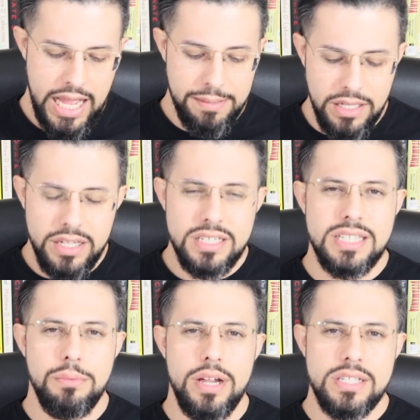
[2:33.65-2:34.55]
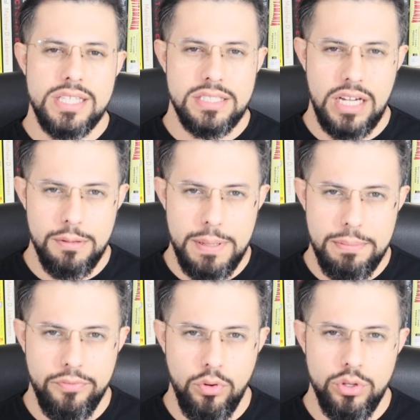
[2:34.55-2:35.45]
I'm not going to summarize the entire
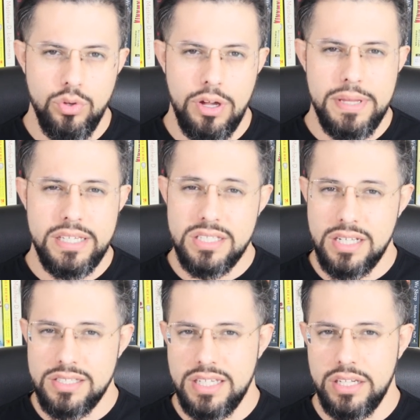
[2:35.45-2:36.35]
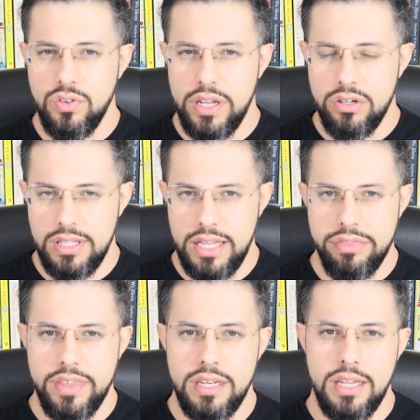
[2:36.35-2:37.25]
paper for you. I may discuss it at greater
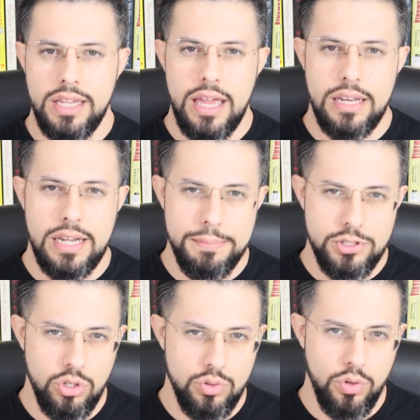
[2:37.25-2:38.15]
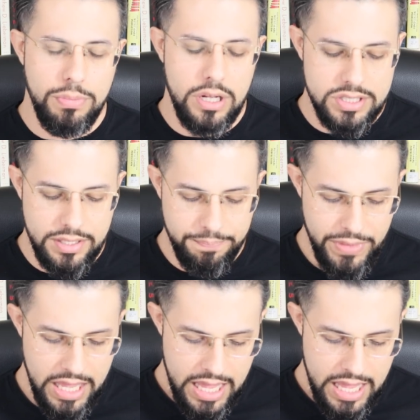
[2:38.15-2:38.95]
length in an episode with Boston.